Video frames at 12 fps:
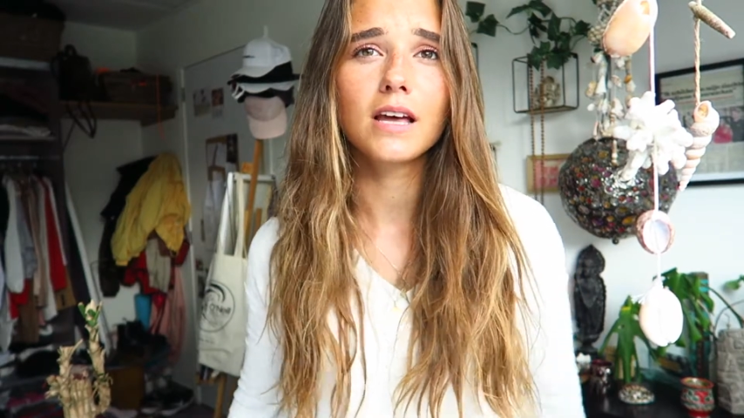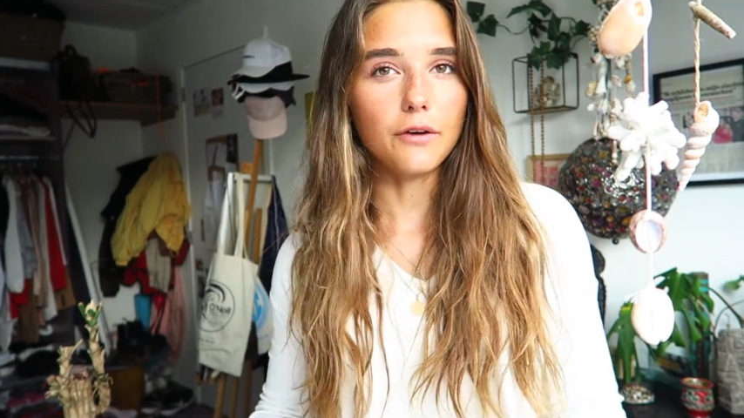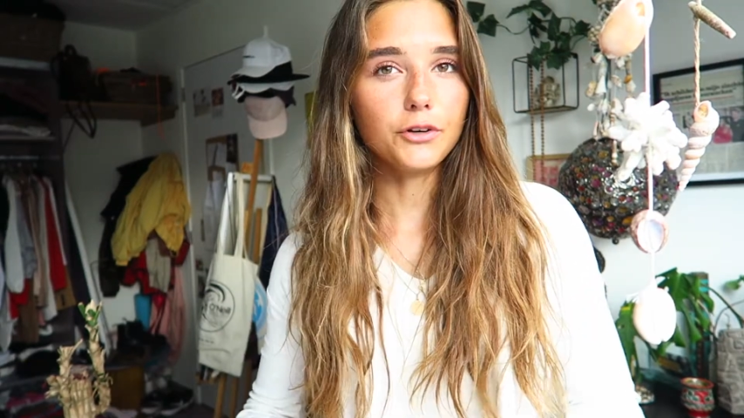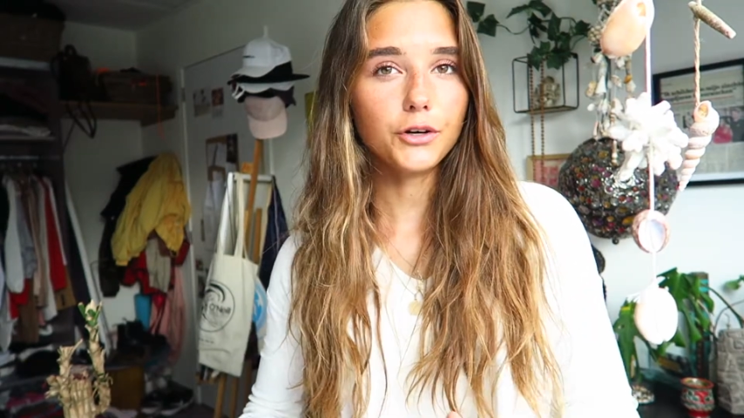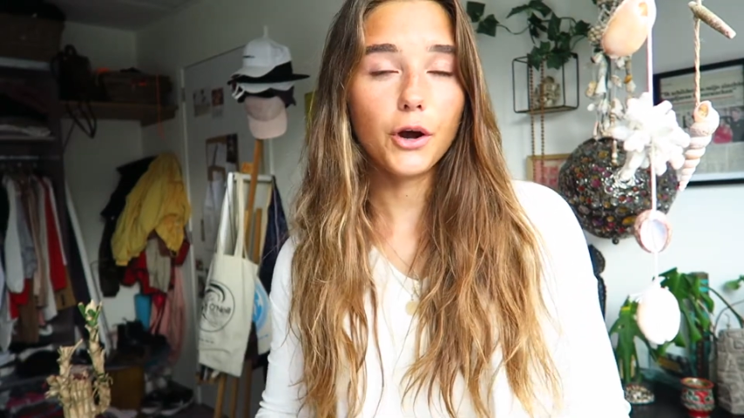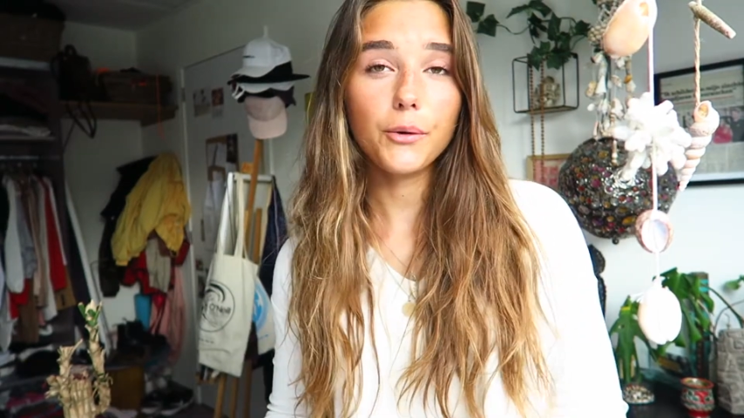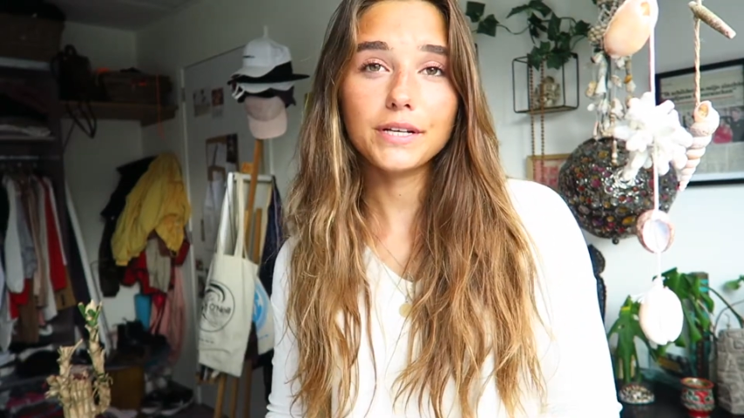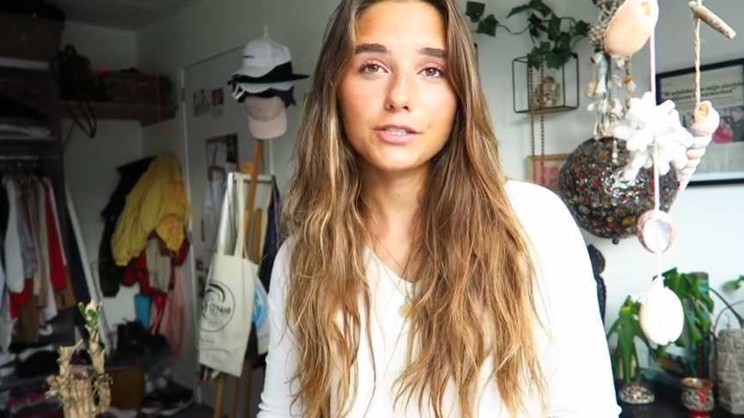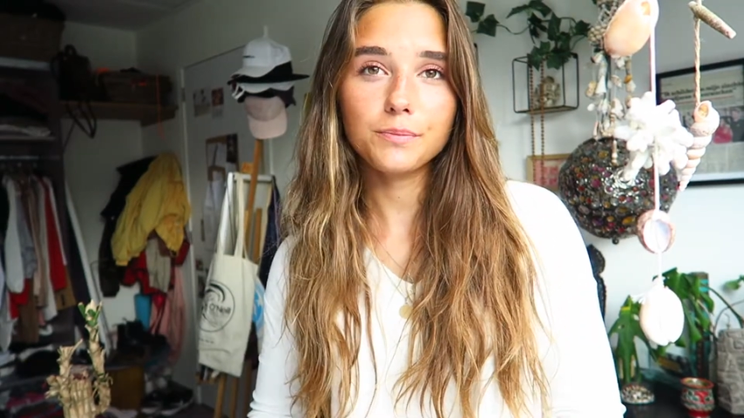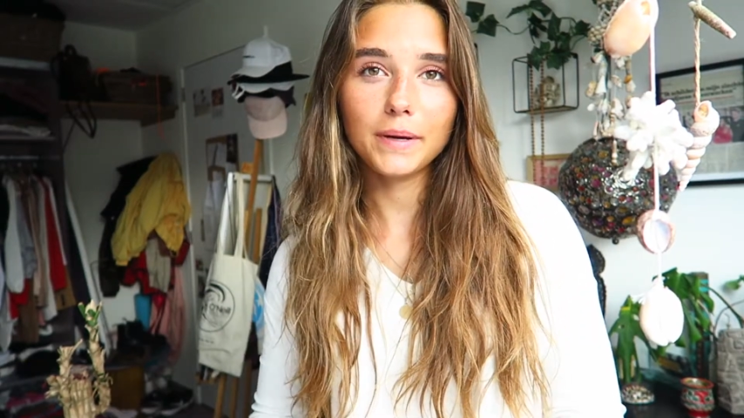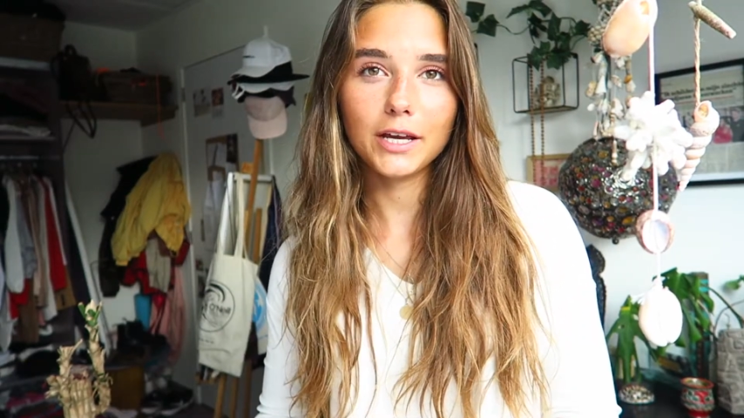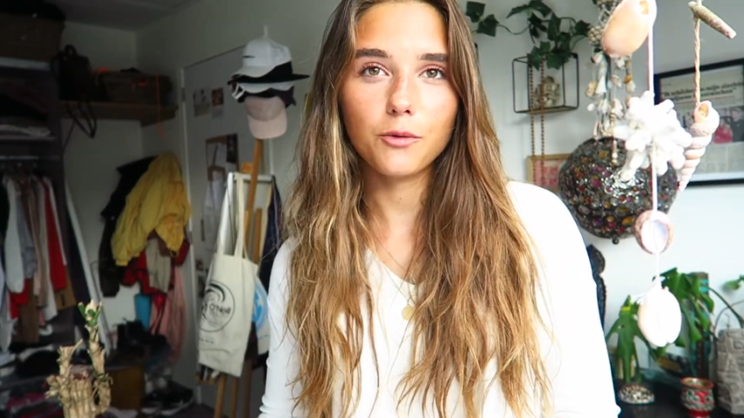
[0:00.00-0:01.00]
If you're going
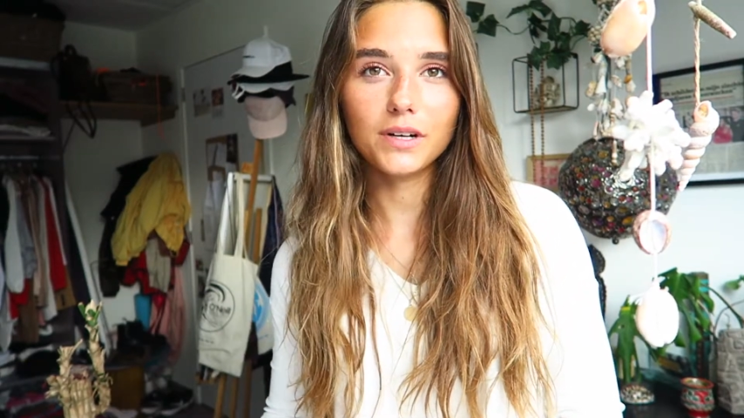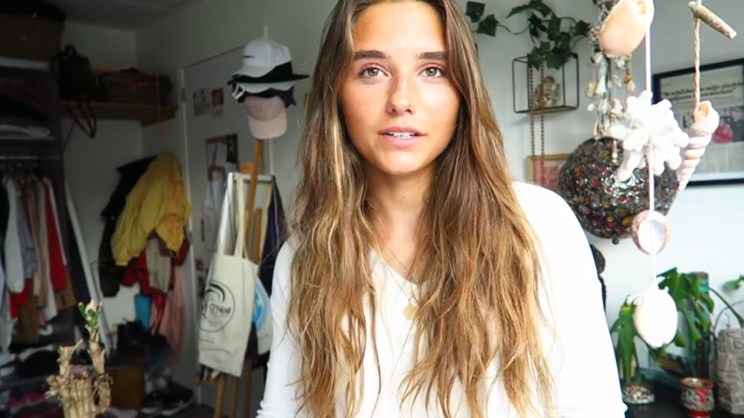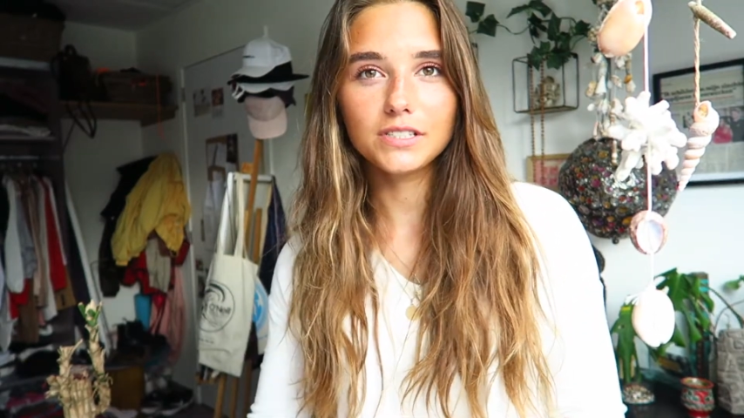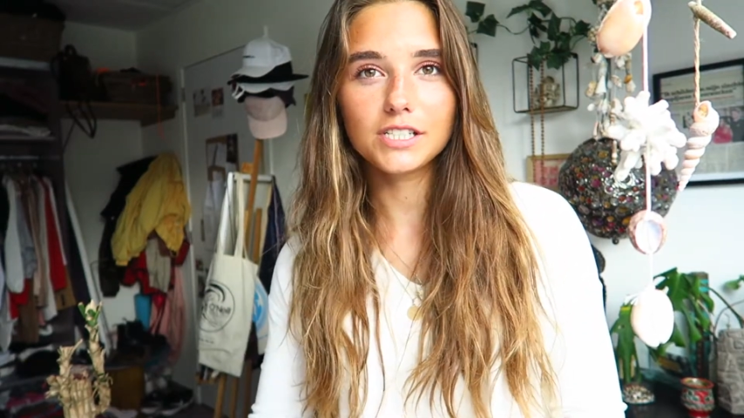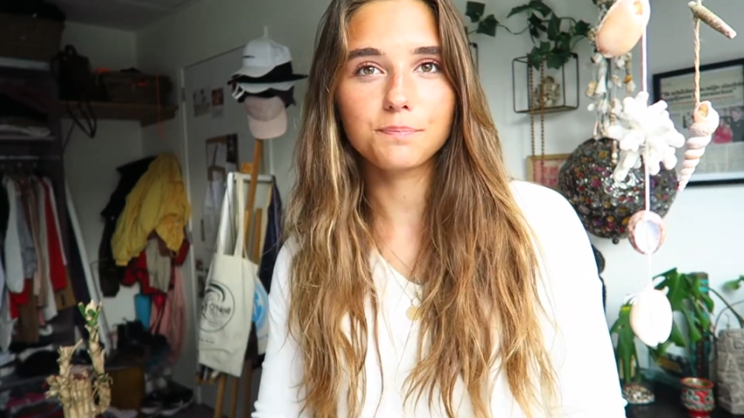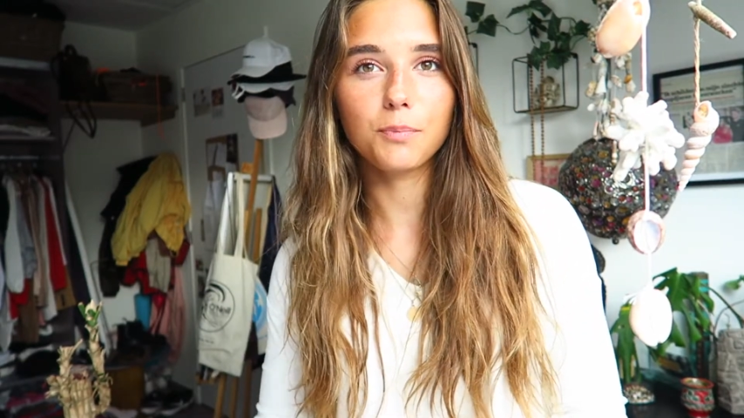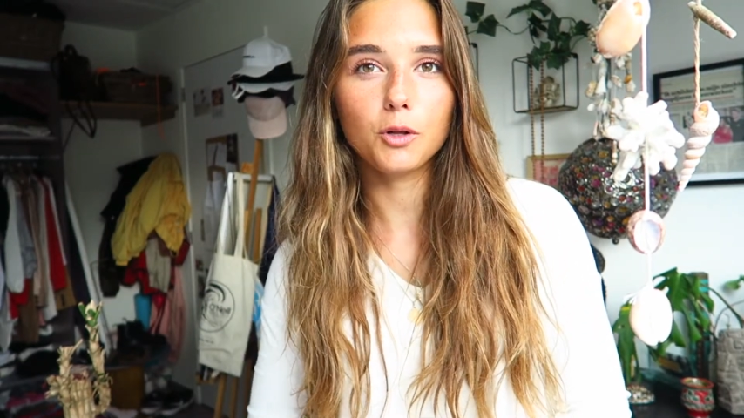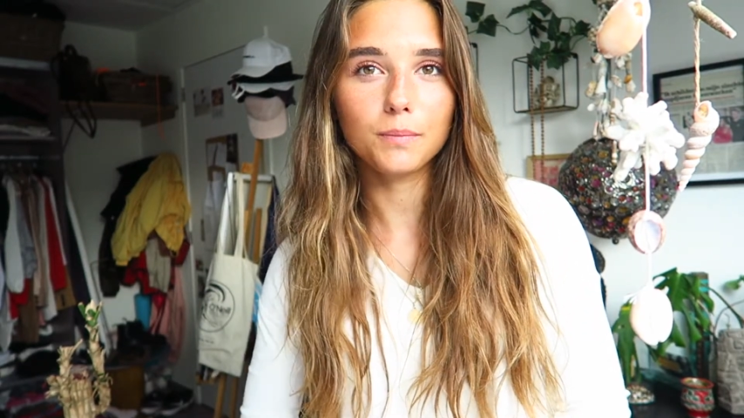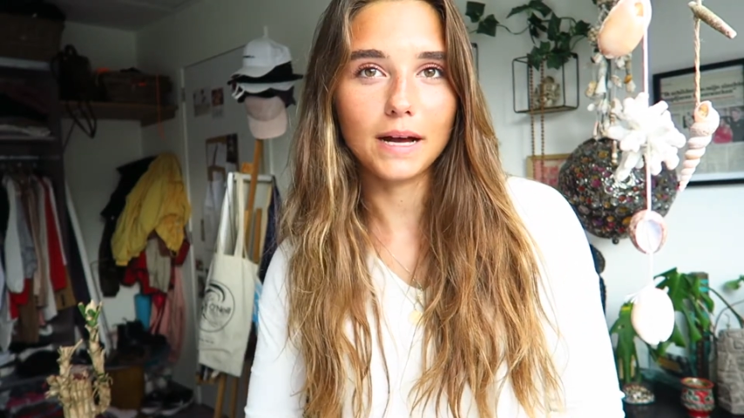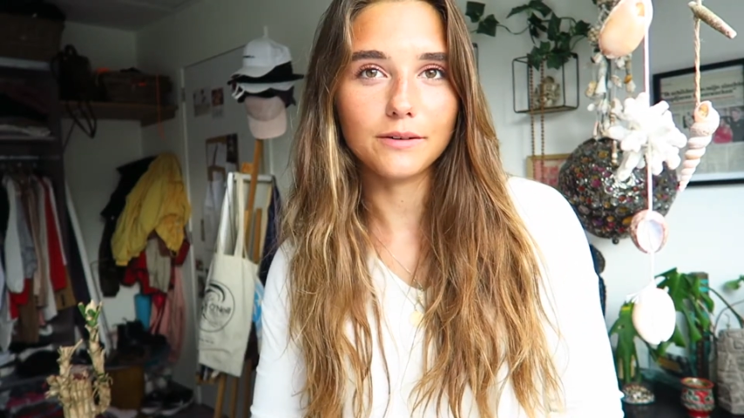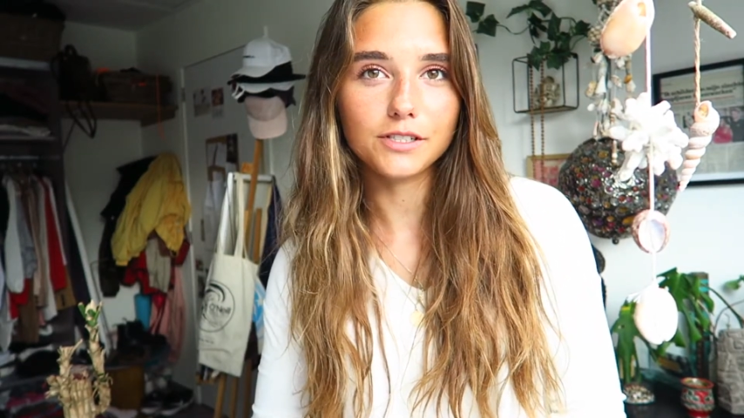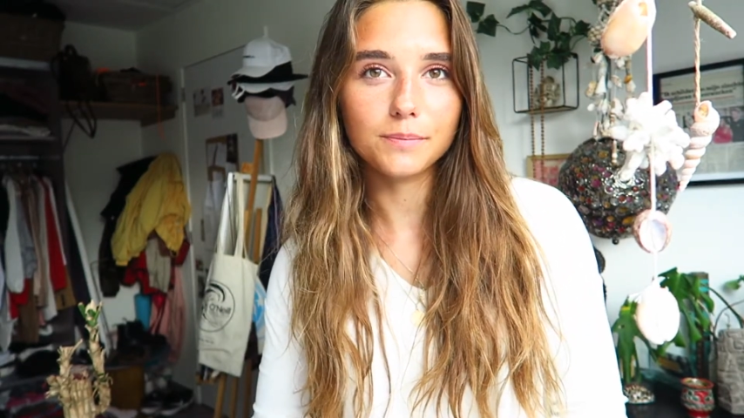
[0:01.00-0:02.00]
to make one of these pole
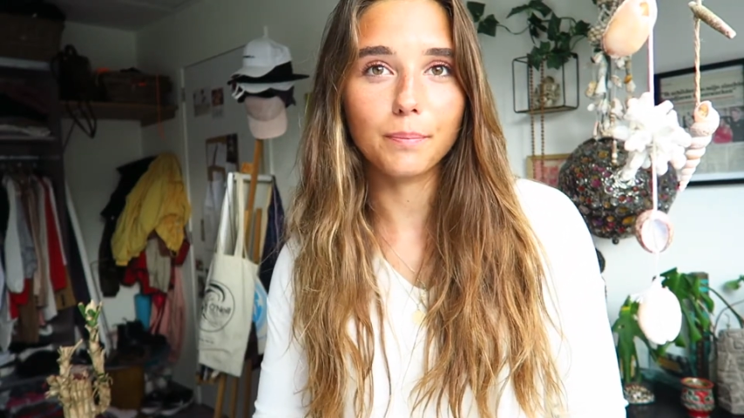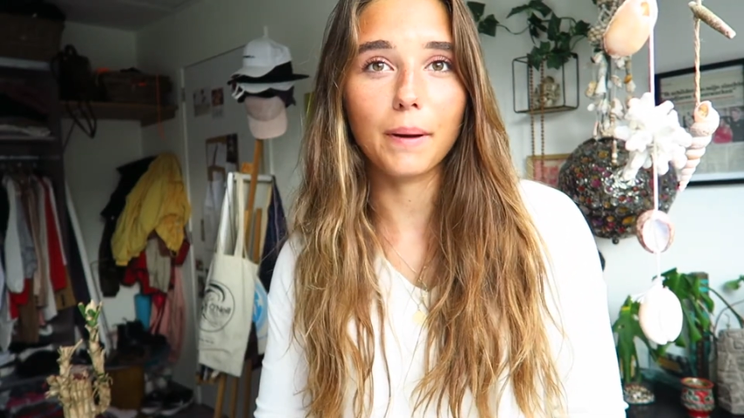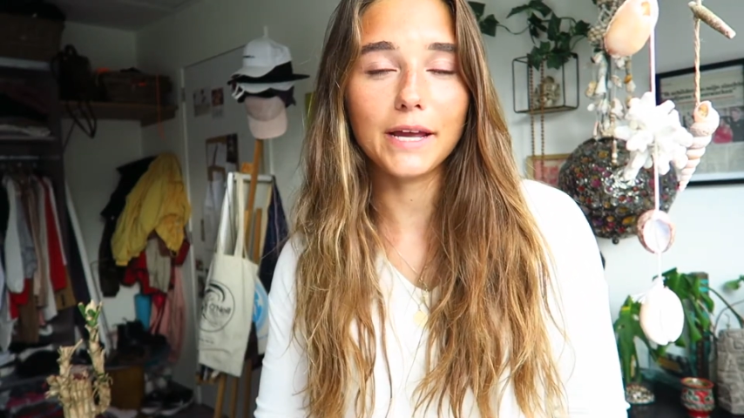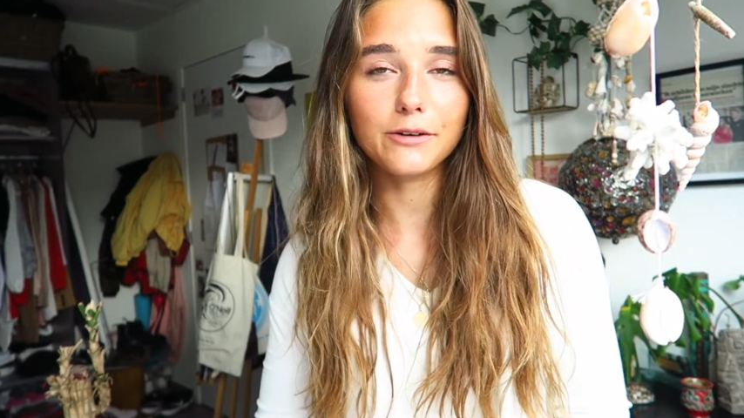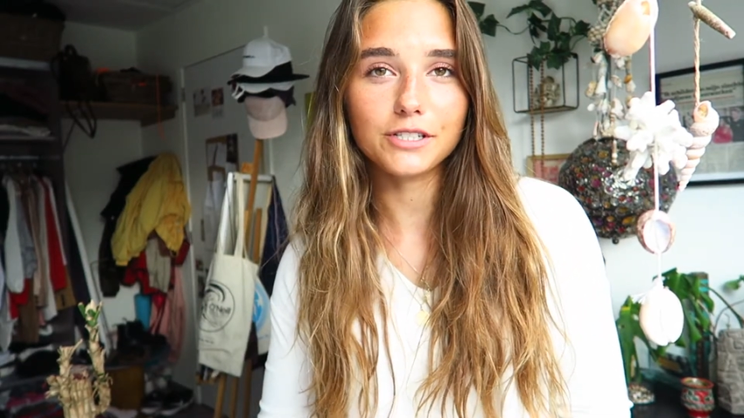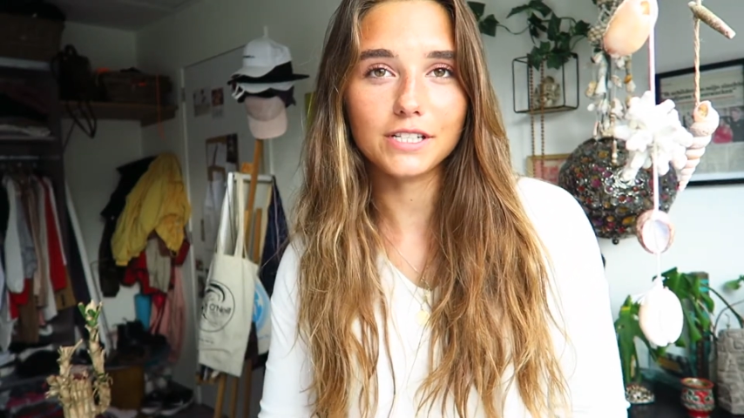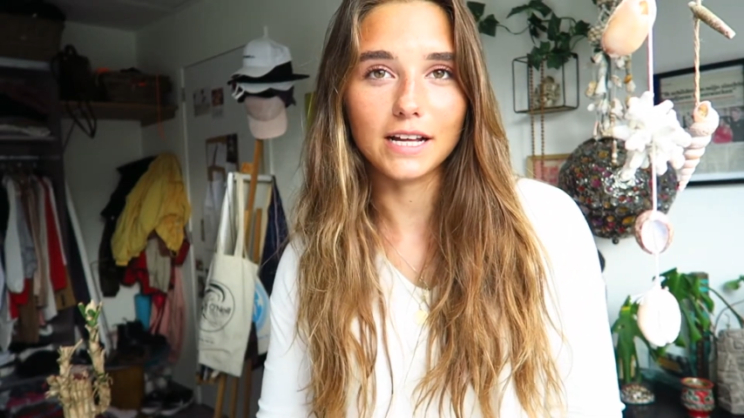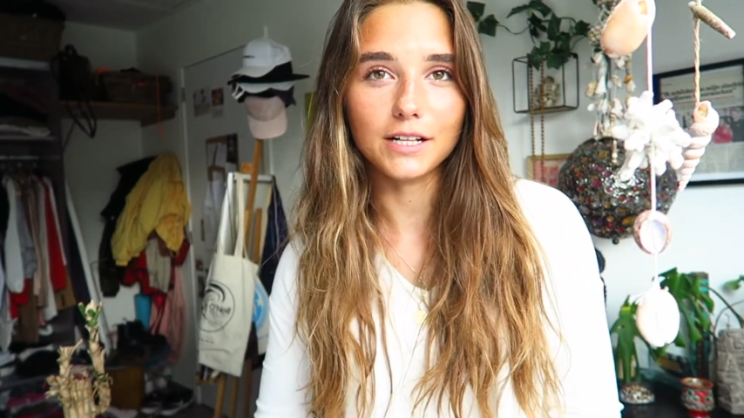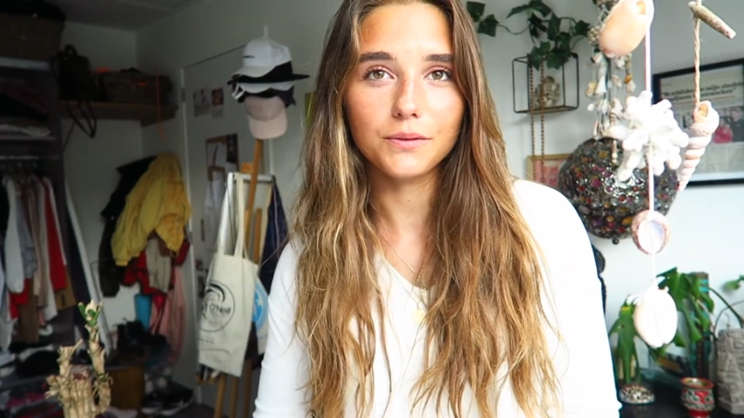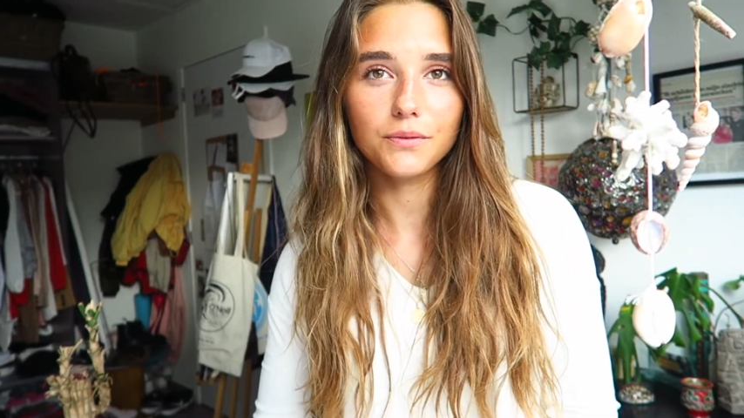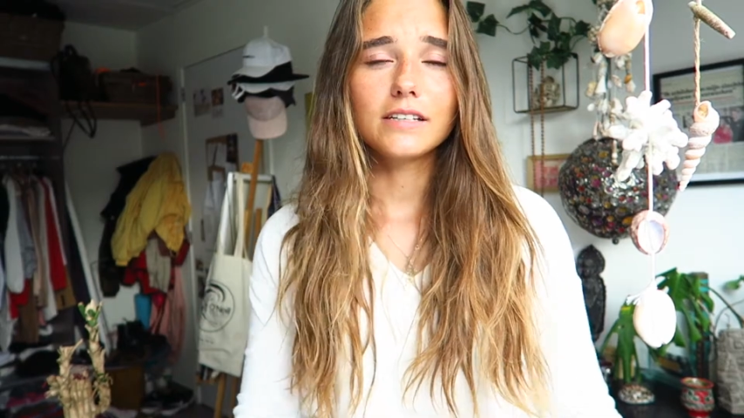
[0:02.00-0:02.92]
mounts by yourself,